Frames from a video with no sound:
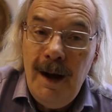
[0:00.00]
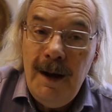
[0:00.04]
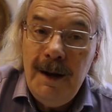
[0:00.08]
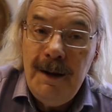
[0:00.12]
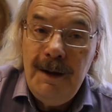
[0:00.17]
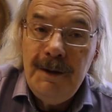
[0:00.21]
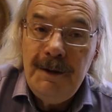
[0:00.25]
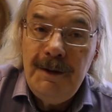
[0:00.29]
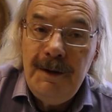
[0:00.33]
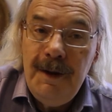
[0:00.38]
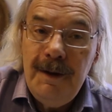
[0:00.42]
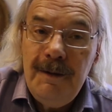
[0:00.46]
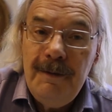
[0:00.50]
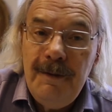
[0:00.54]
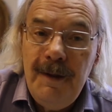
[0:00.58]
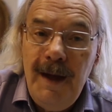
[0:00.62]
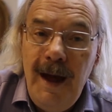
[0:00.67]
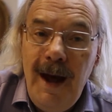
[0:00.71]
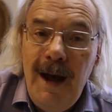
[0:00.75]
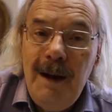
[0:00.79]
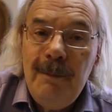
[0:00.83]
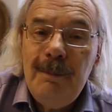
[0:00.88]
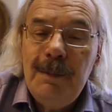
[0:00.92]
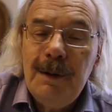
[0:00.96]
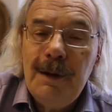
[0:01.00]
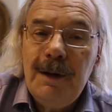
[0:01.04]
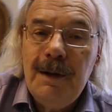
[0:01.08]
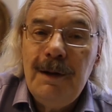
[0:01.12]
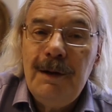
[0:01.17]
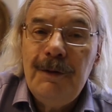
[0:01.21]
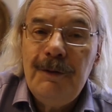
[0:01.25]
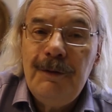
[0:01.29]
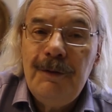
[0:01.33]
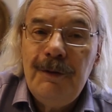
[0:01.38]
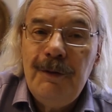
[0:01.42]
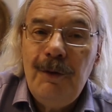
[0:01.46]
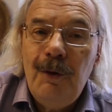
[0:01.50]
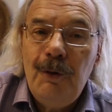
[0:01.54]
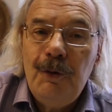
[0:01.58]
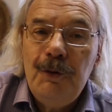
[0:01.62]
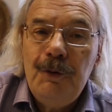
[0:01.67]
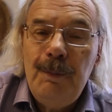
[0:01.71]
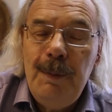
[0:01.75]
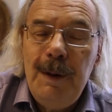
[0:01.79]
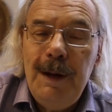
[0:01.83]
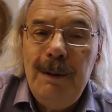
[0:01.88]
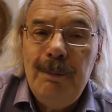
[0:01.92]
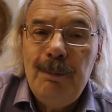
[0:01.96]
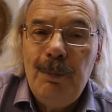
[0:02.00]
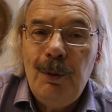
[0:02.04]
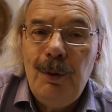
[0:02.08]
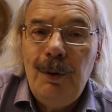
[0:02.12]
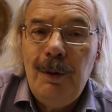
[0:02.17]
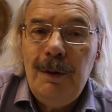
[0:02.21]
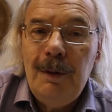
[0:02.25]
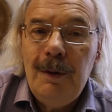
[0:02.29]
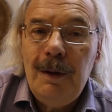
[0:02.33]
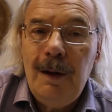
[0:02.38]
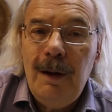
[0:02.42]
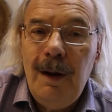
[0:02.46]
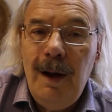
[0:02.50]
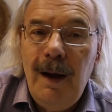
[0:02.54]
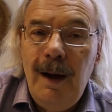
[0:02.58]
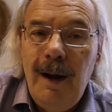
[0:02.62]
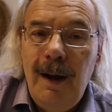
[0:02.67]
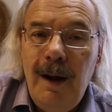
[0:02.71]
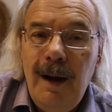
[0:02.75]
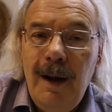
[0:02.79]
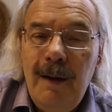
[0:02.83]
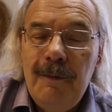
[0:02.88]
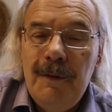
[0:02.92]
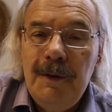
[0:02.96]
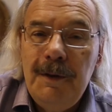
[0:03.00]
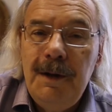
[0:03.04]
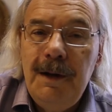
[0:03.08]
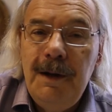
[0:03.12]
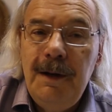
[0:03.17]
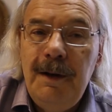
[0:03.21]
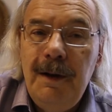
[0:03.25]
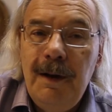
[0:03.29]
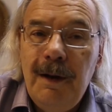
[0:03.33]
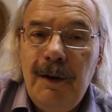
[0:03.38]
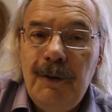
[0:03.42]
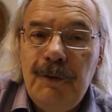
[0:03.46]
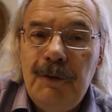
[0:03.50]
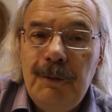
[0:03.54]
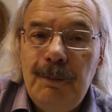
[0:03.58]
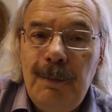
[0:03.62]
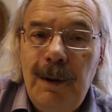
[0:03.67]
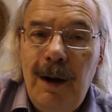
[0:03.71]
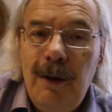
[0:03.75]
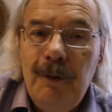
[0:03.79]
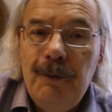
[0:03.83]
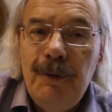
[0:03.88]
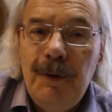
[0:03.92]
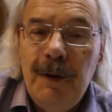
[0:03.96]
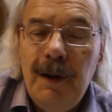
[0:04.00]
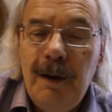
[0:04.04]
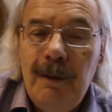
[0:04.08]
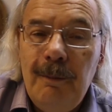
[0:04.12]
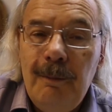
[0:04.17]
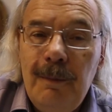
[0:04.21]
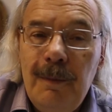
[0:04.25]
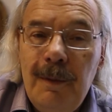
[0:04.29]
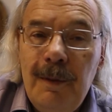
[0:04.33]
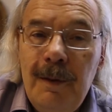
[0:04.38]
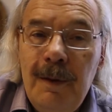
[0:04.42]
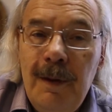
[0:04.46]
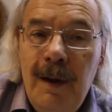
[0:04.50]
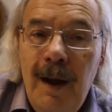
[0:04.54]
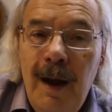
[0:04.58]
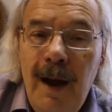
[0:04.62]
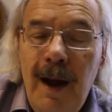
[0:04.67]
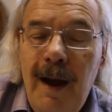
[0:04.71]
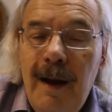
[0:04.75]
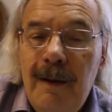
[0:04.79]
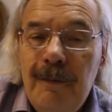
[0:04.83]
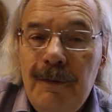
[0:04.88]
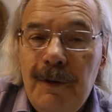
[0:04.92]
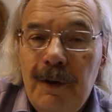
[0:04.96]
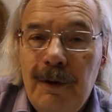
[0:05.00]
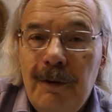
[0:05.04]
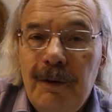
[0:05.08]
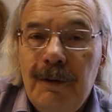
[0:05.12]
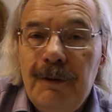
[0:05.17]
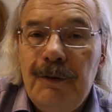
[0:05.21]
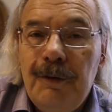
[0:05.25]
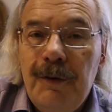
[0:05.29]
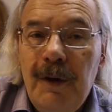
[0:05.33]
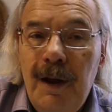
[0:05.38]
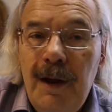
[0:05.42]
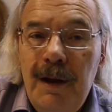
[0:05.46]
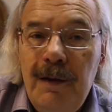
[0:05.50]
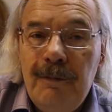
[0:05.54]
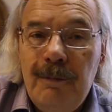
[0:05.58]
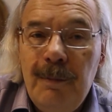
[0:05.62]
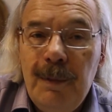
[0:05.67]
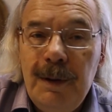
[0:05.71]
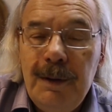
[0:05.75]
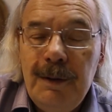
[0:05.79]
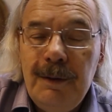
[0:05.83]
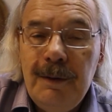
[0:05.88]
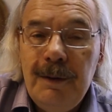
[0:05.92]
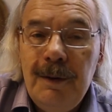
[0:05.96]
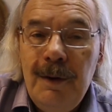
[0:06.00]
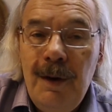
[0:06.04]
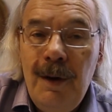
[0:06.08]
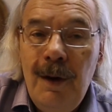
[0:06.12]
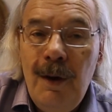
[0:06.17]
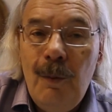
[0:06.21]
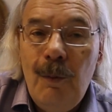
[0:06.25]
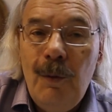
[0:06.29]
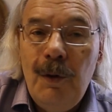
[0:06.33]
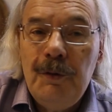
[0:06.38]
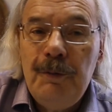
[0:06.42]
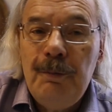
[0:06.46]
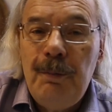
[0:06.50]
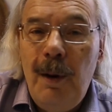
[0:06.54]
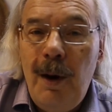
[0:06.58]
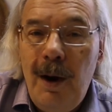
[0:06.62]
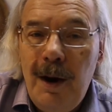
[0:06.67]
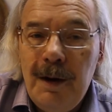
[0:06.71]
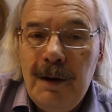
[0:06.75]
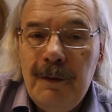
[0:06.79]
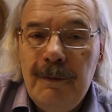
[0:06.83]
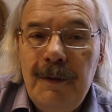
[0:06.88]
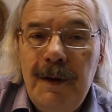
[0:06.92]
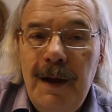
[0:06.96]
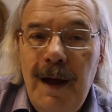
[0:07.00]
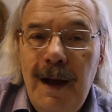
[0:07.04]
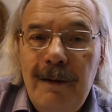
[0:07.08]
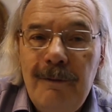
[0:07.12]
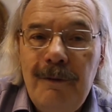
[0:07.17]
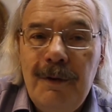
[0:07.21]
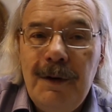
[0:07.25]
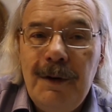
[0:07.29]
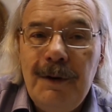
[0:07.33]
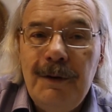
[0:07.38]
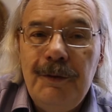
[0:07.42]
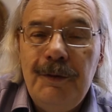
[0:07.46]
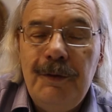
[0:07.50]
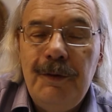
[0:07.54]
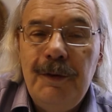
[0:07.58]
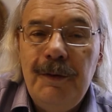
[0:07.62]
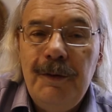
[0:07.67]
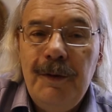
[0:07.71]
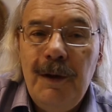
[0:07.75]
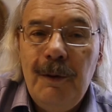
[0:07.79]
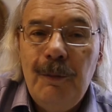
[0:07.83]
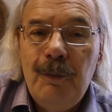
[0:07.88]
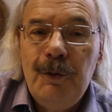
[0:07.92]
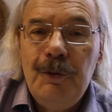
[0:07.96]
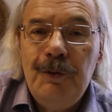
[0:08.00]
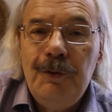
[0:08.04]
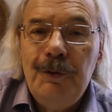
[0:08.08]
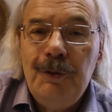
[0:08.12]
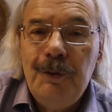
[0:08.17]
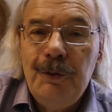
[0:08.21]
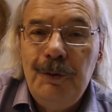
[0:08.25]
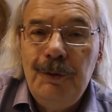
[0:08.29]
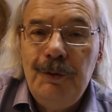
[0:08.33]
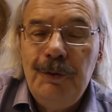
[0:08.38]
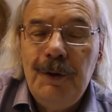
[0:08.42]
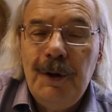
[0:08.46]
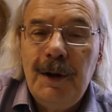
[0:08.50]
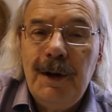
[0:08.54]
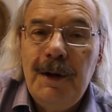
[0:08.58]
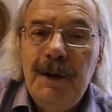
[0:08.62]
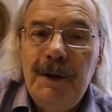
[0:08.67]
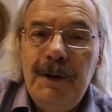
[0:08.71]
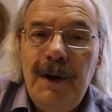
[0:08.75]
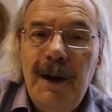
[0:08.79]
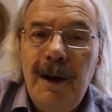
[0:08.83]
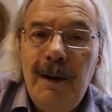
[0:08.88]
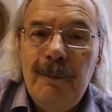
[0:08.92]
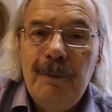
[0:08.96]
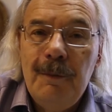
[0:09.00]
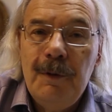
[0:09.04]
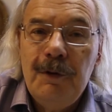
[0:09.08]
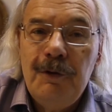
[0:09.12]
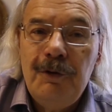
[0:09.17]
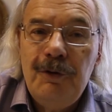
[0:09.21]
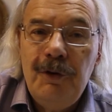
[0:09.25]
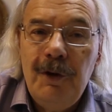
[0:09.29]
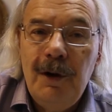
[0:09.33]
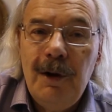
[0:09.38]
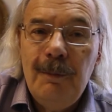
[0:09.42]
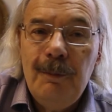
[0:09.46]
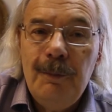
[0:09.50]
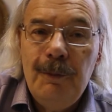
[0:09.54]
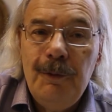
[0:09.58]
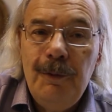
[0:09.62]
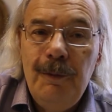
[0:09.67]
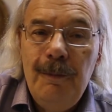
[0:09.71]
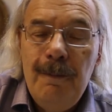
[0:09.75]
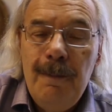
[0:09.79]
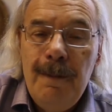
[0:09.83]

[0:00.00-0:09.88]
It did that because those people and the details about them and their enslavement was part of the evidence that was used to condemn the ships.